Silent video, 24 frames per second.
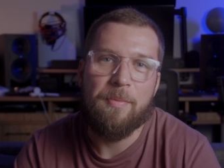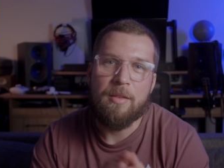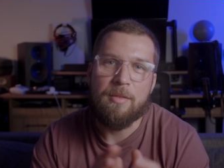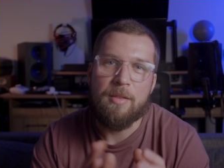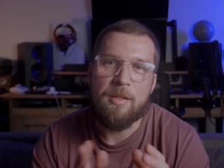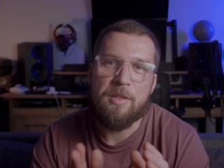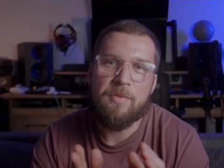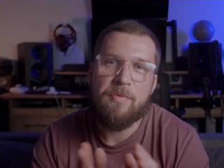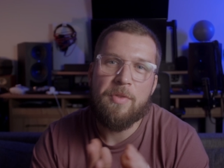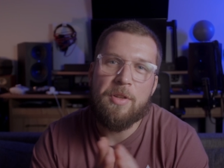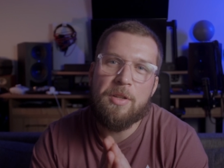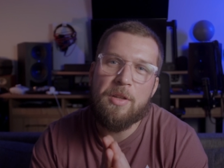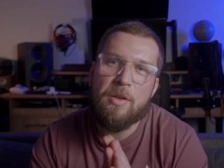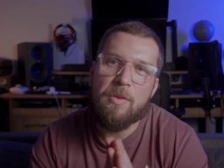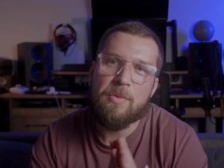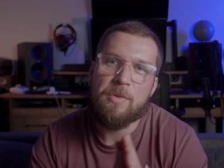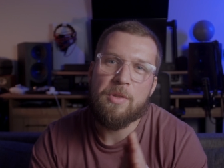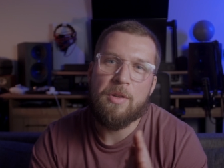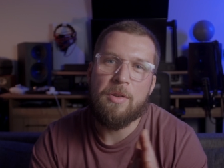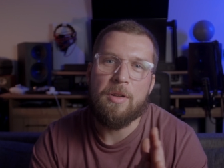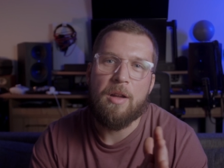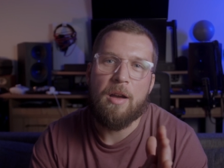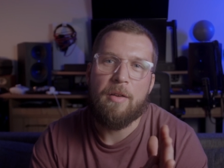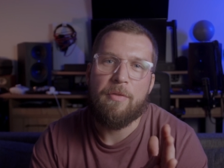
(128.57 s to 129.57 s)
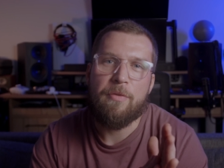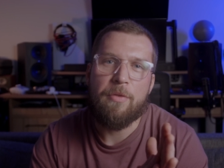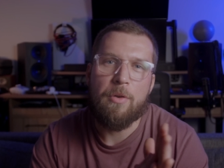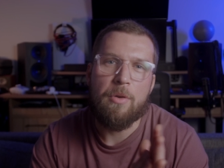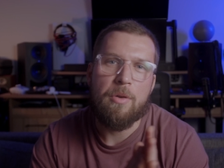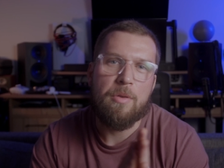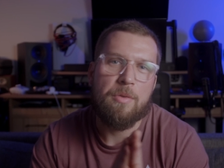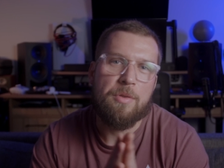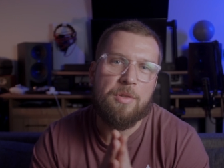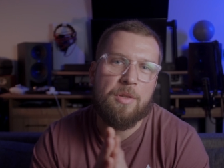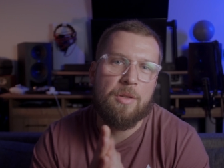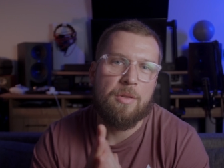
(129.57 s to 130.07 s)
This video is gonna
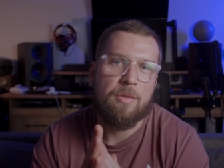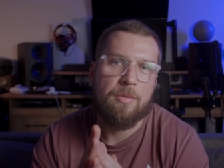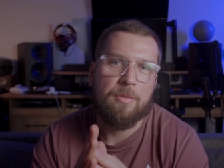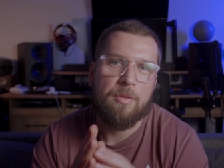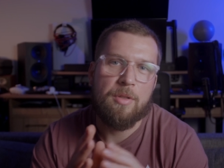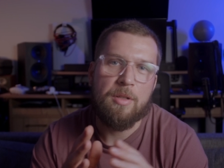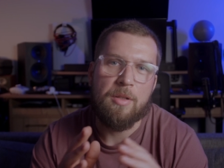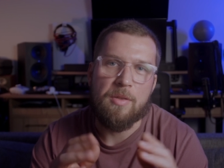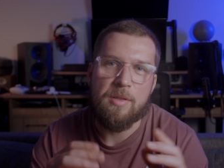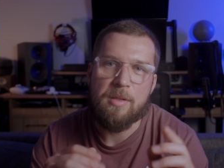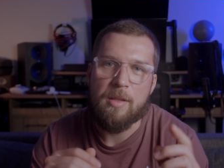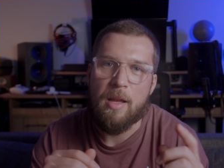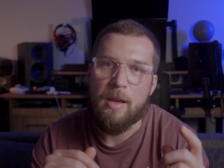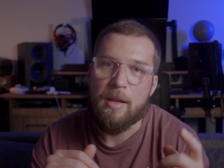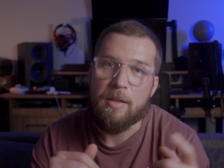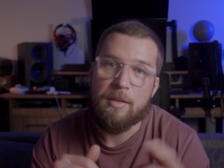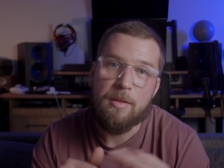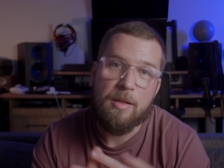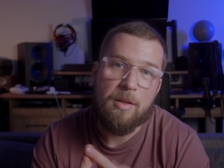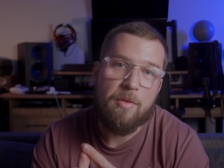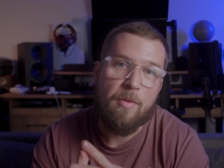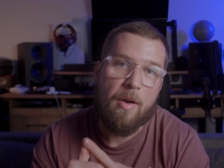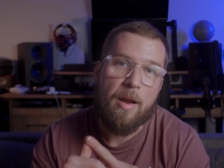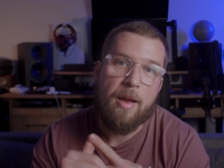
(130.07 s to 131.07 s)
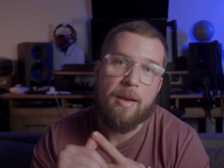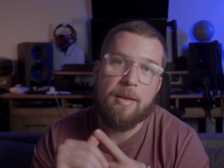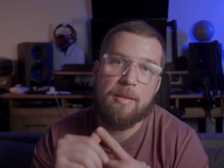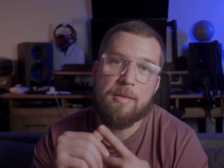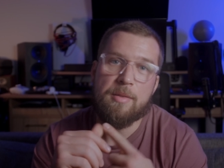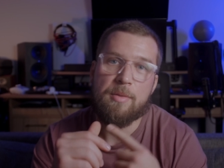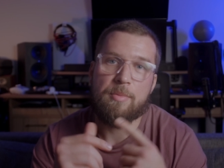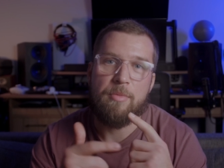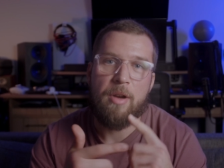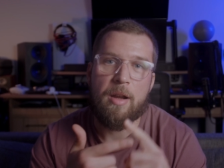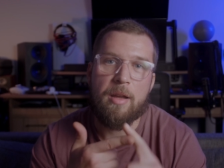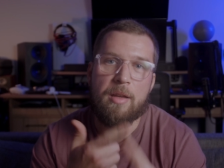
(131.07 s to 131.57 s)
focus on dinos like
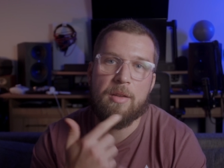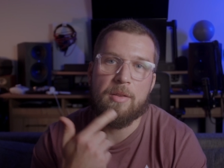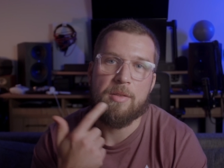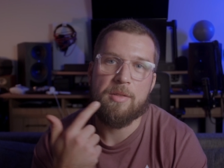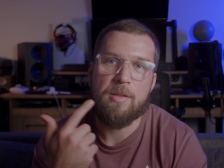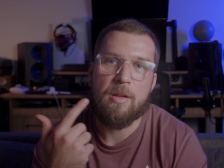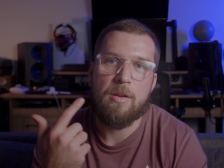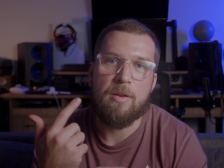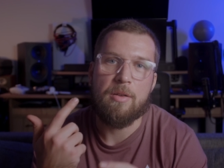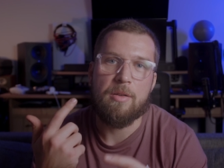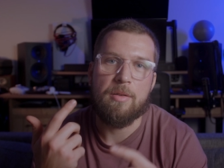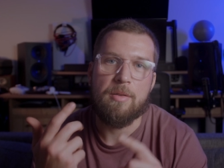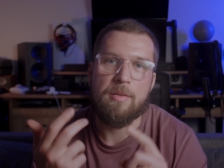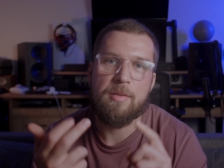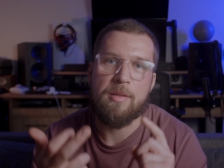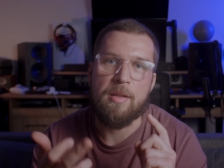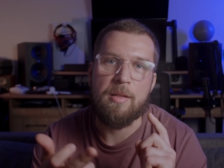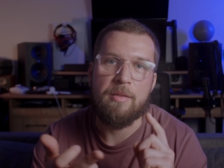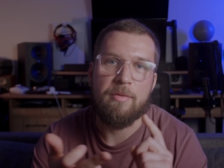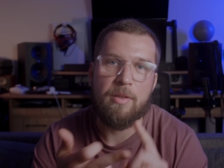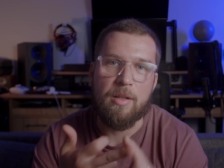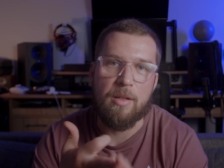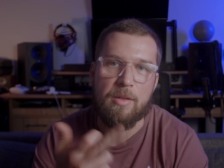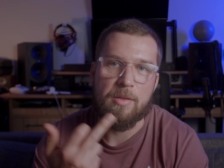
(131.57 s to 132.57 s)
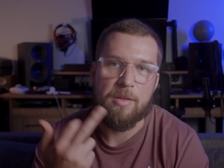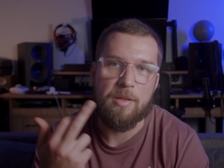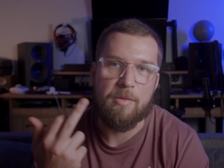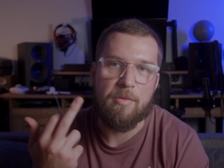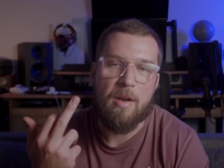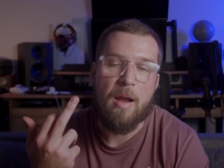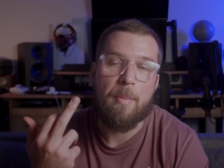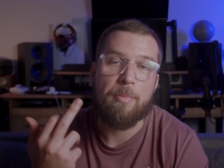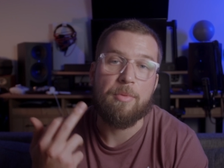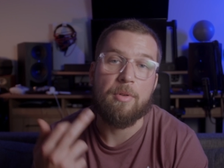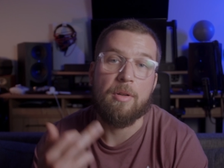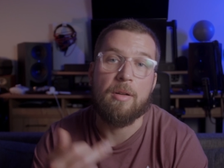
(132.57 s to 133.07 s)
T-Rex, Brachiosaurus and
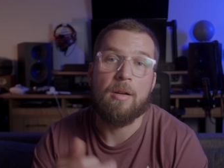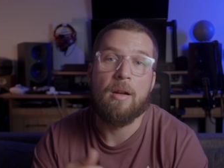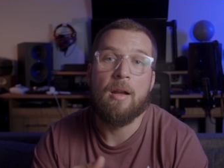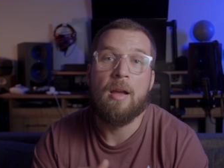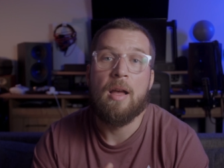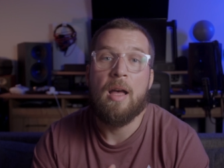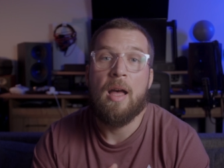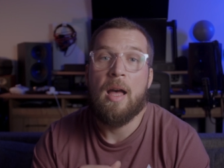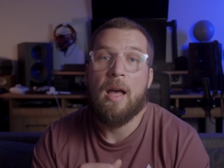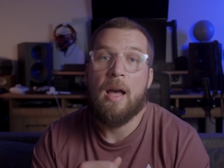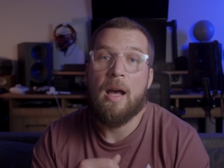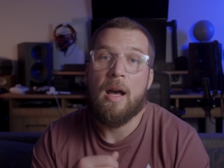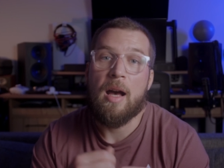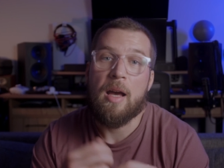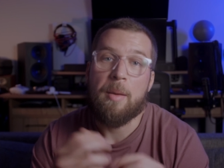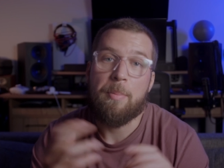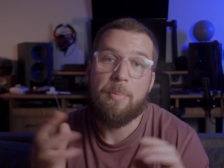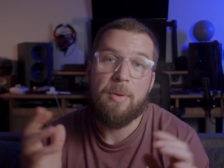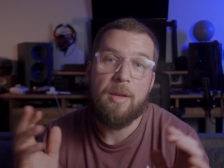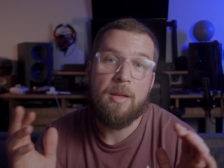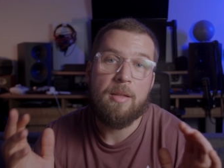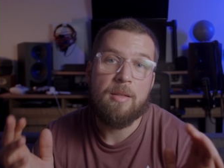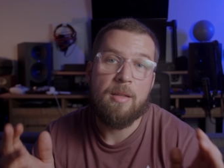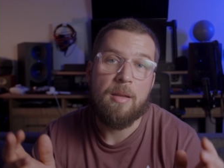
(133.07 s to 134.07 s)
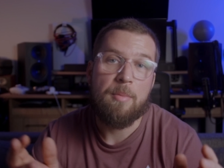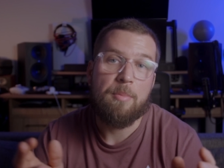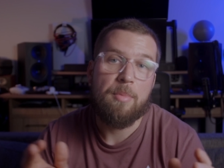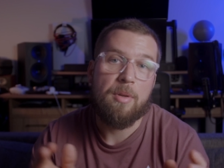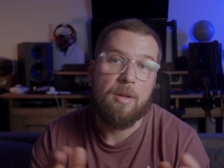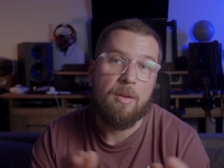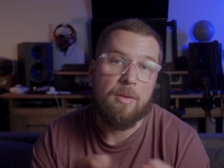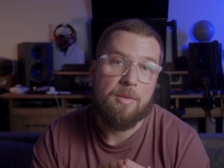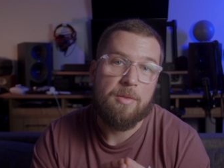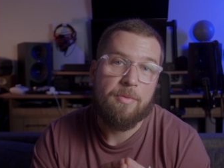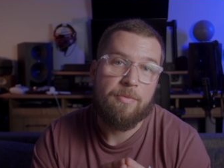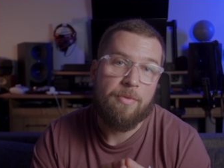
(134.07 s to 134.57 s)
Velociraptor. I picked them
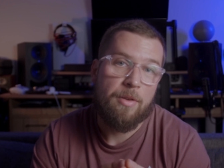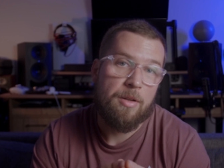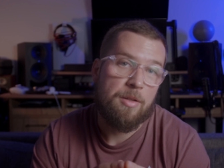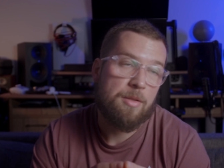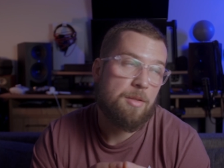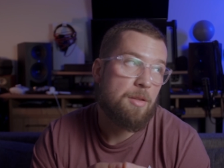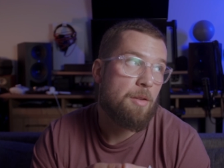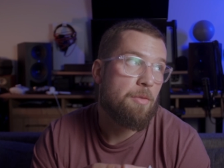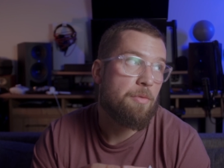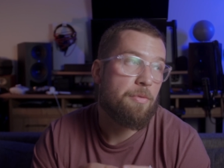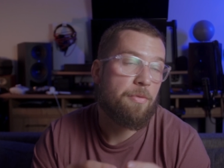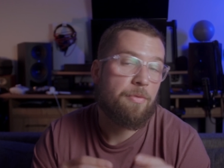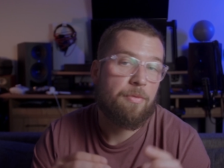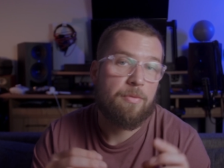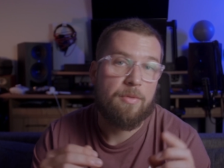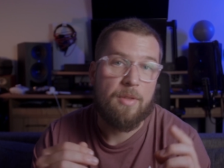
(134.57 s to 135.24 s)
because first off,